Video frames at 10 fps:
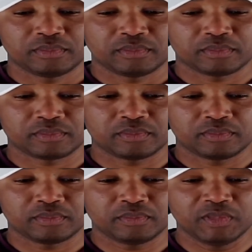I
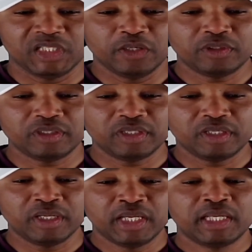believe it gets like the
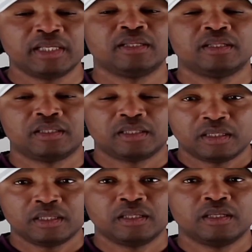Tower of Babel
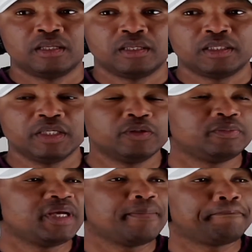and
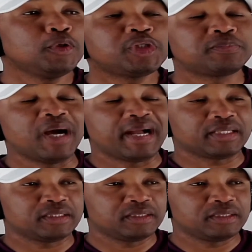God in a sense.